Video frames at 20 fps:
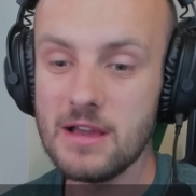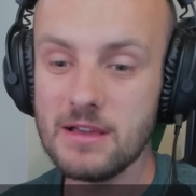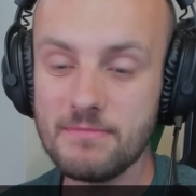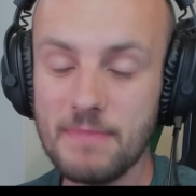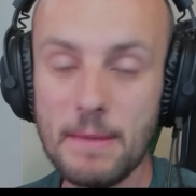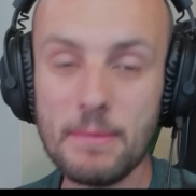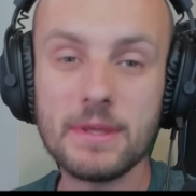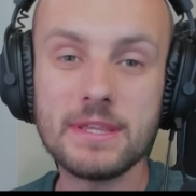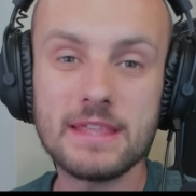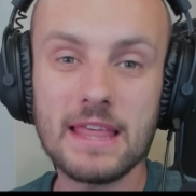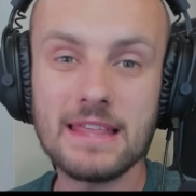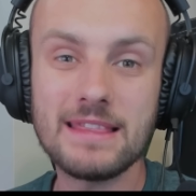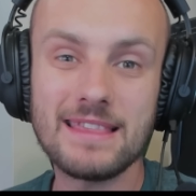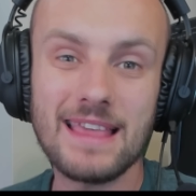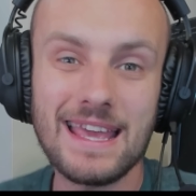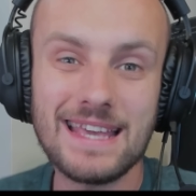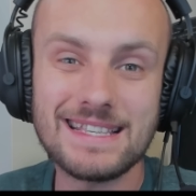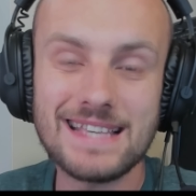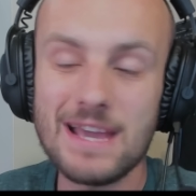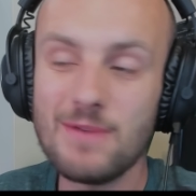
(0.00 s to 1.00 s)
People
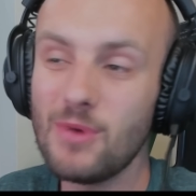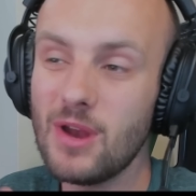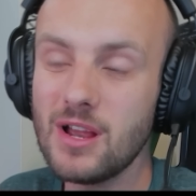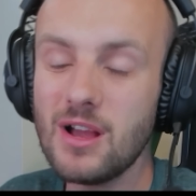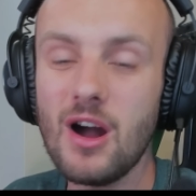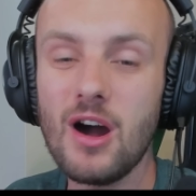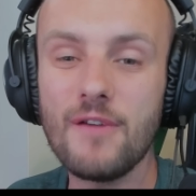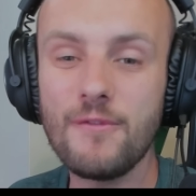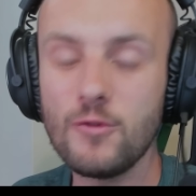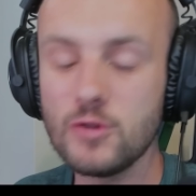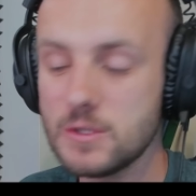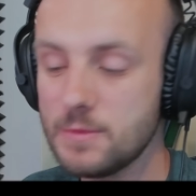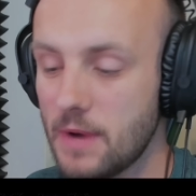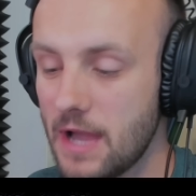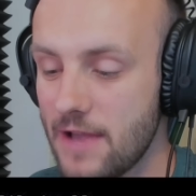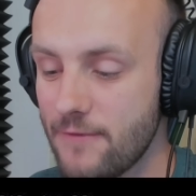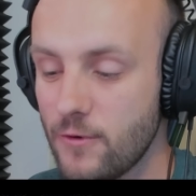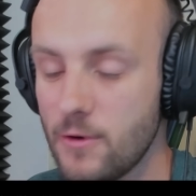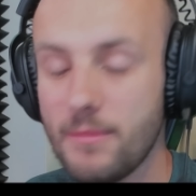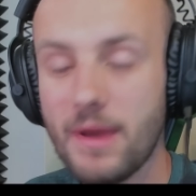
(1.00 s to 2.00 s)
say, well, I can't afford to buy
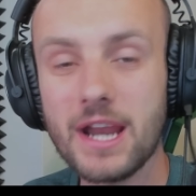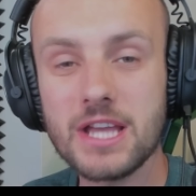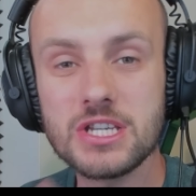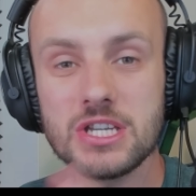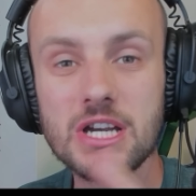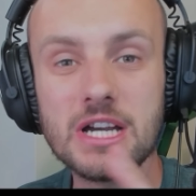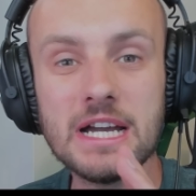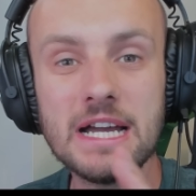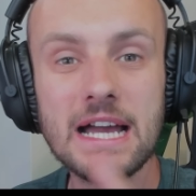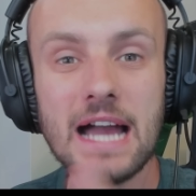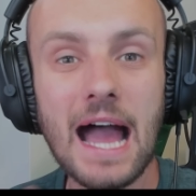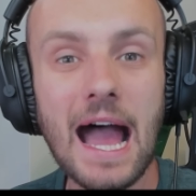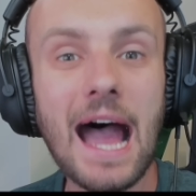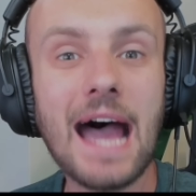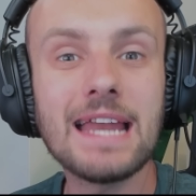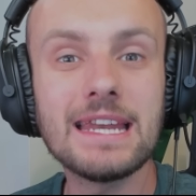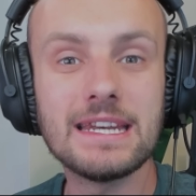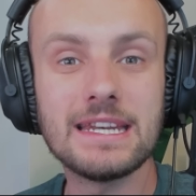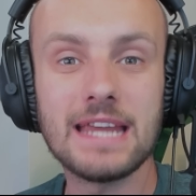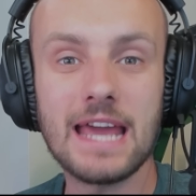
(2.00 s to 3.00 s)
F1 Manager
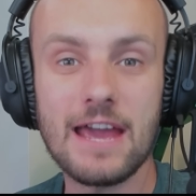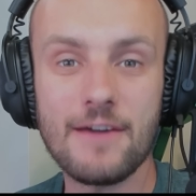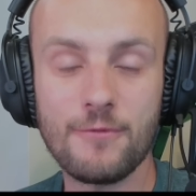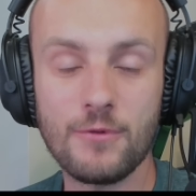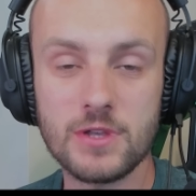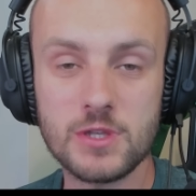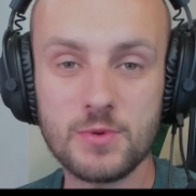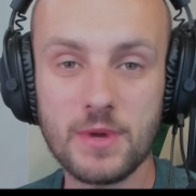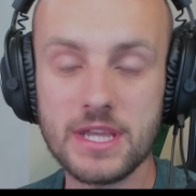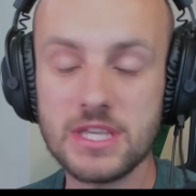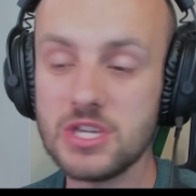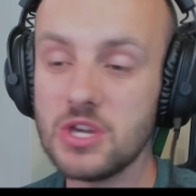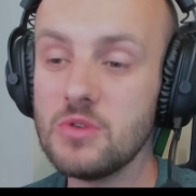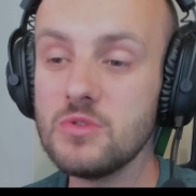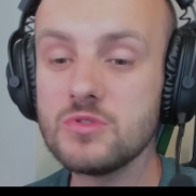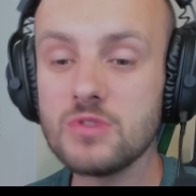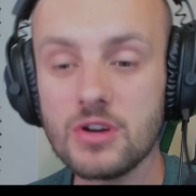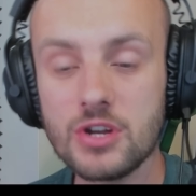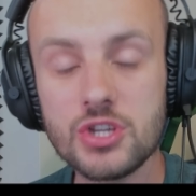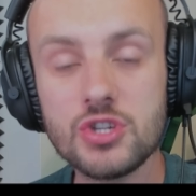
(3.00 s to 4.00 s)
and F1 22,
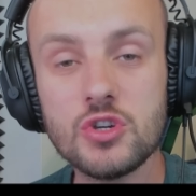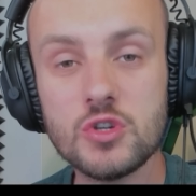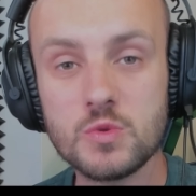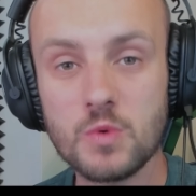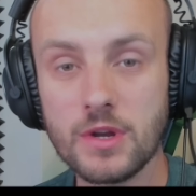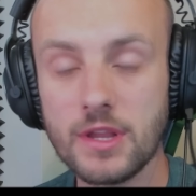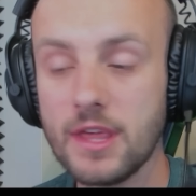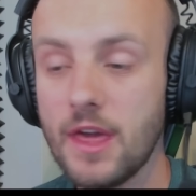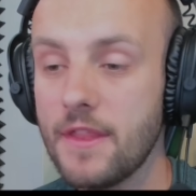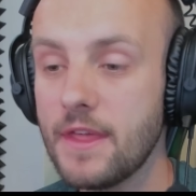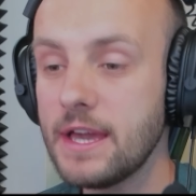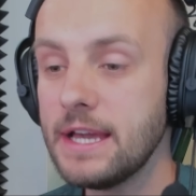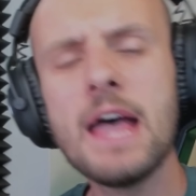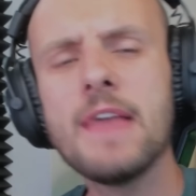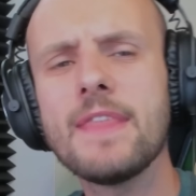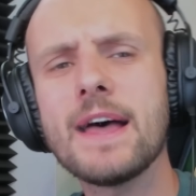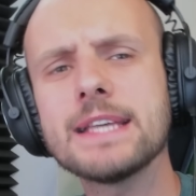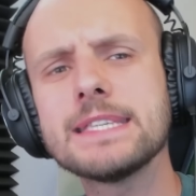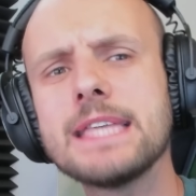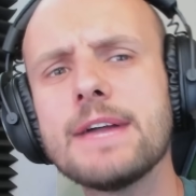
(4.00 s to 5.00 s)
so I'm going to choose one or the other.
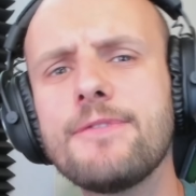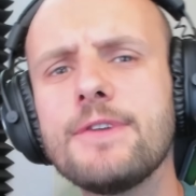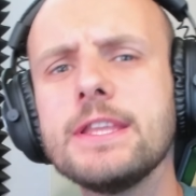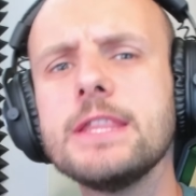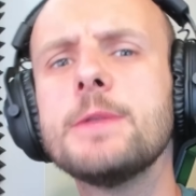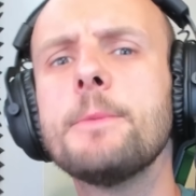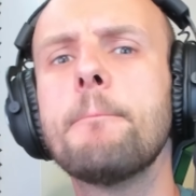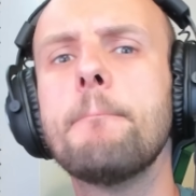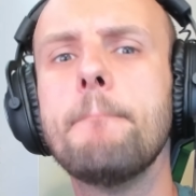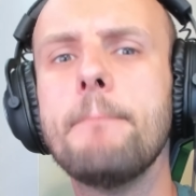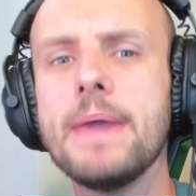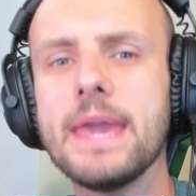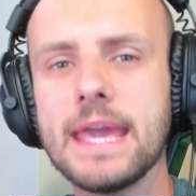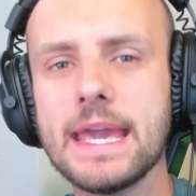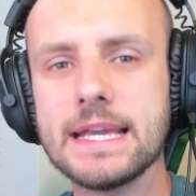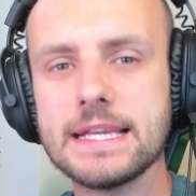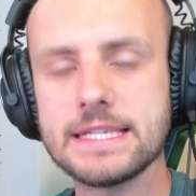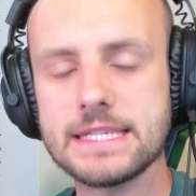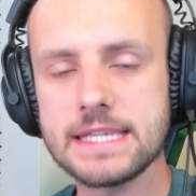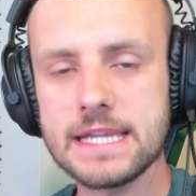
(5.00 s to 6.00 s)
That's definitely the
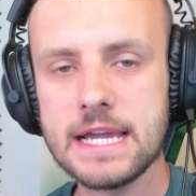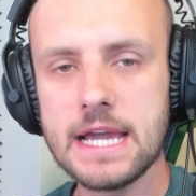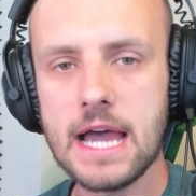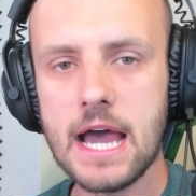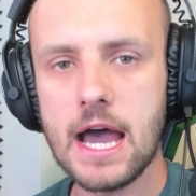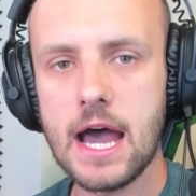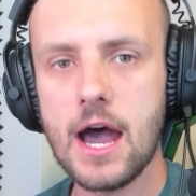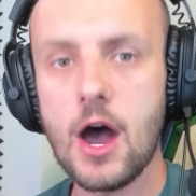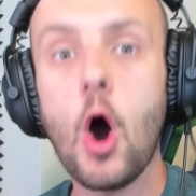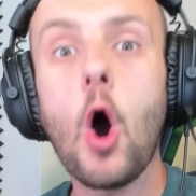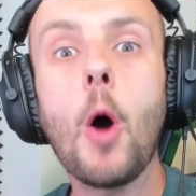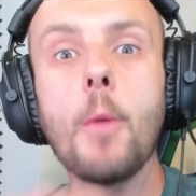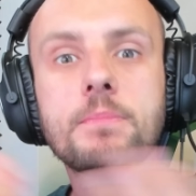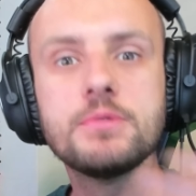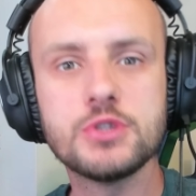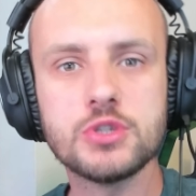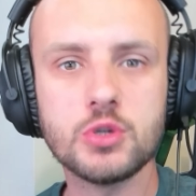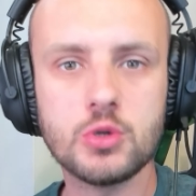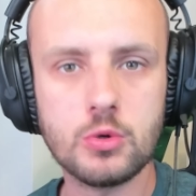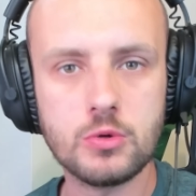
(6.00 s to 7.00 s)
biggest
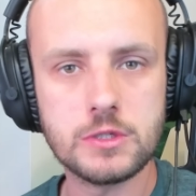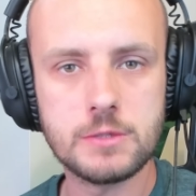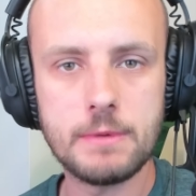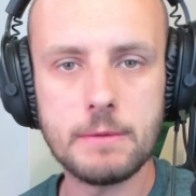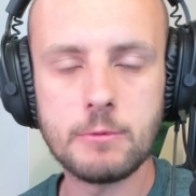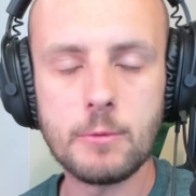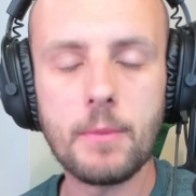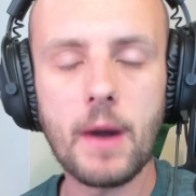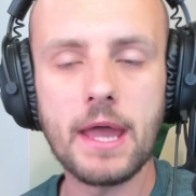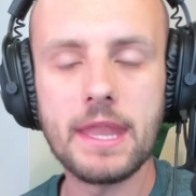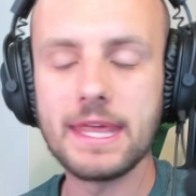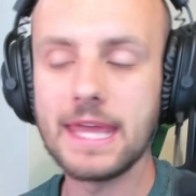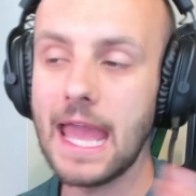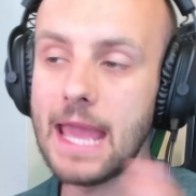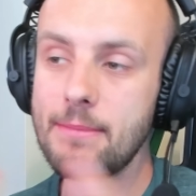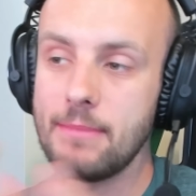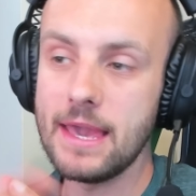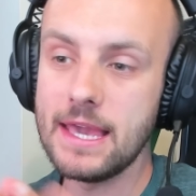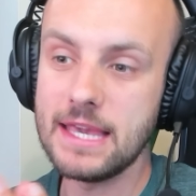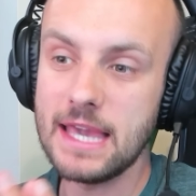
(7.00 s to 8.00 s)
obstacle to people buying the
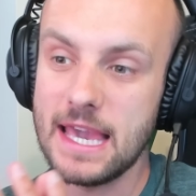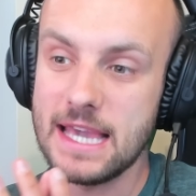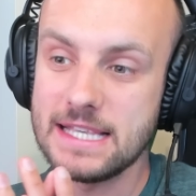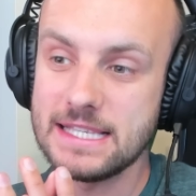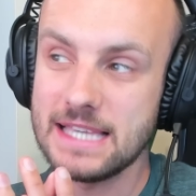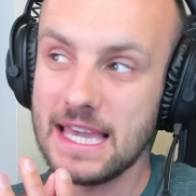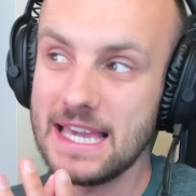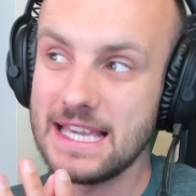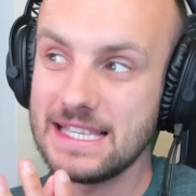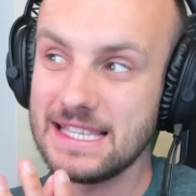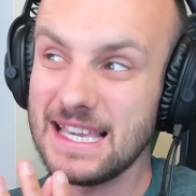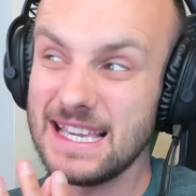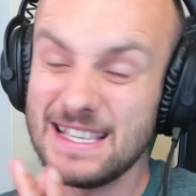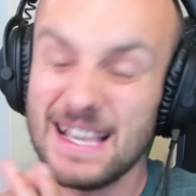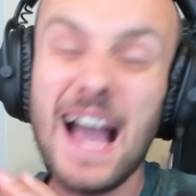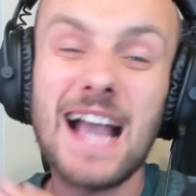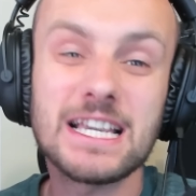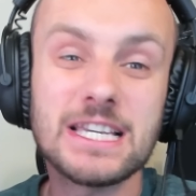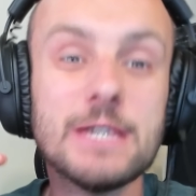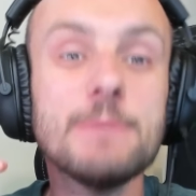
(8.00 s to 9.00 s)
game is
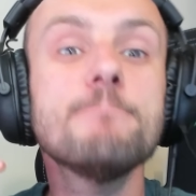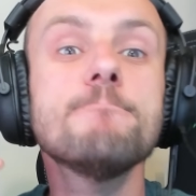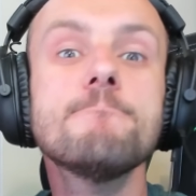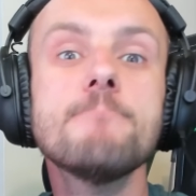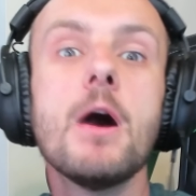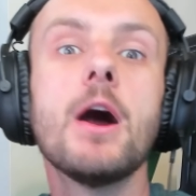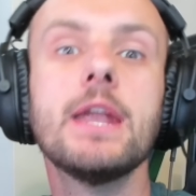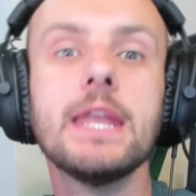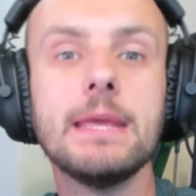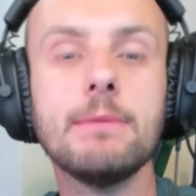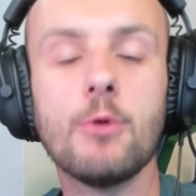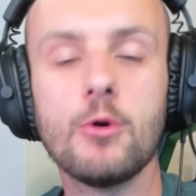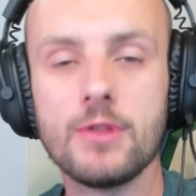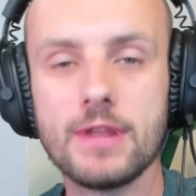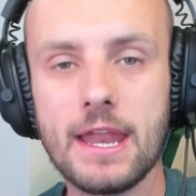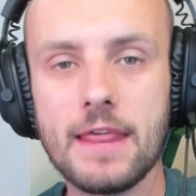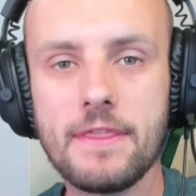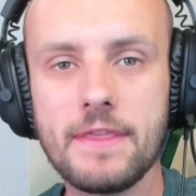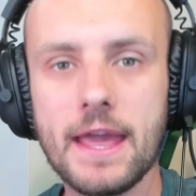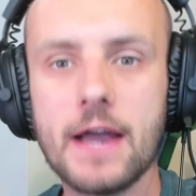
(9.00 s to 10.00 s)
actually money more
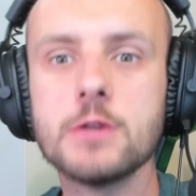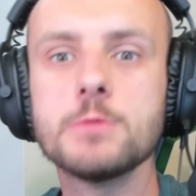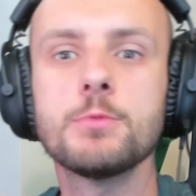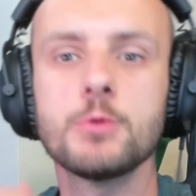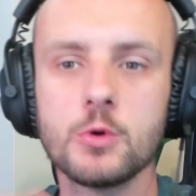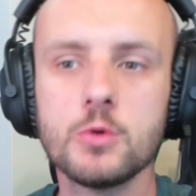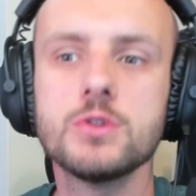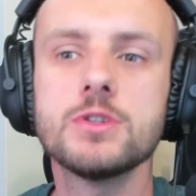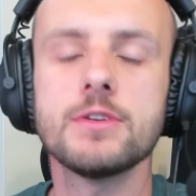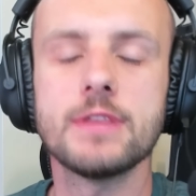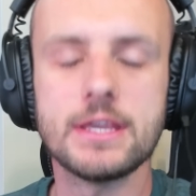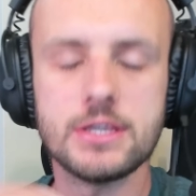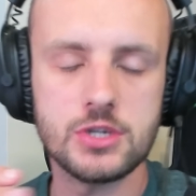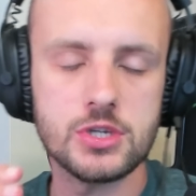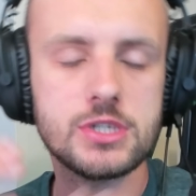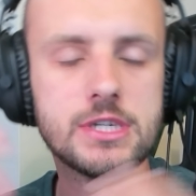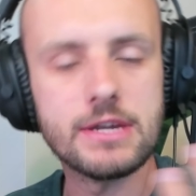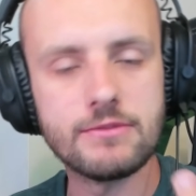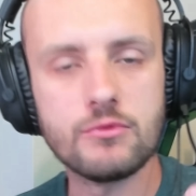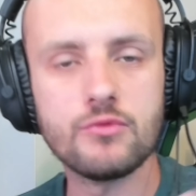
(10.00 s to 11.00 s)
than anything else, but also then
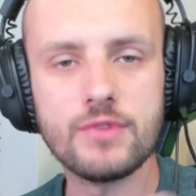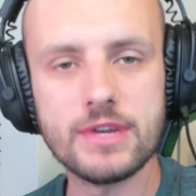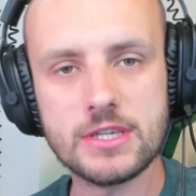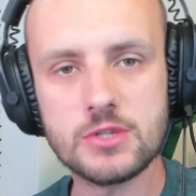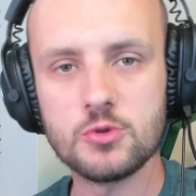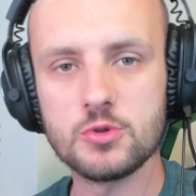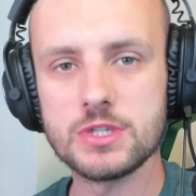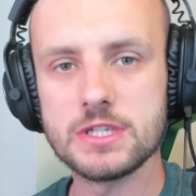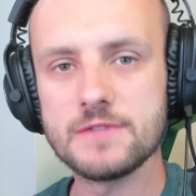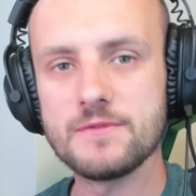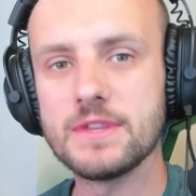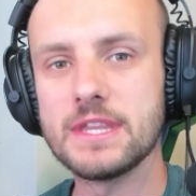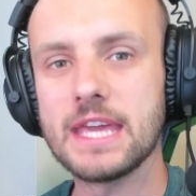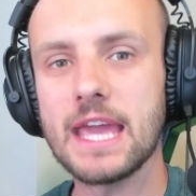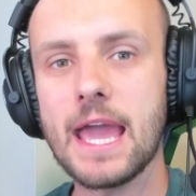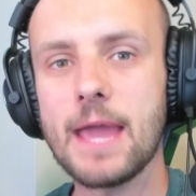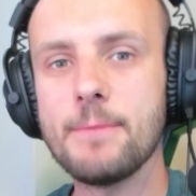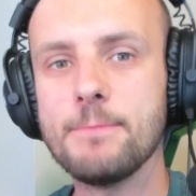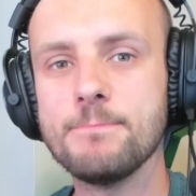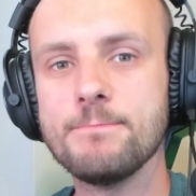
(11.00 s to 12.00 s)
just general resources for
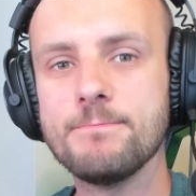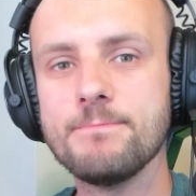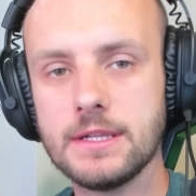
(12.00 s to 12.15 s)
the game.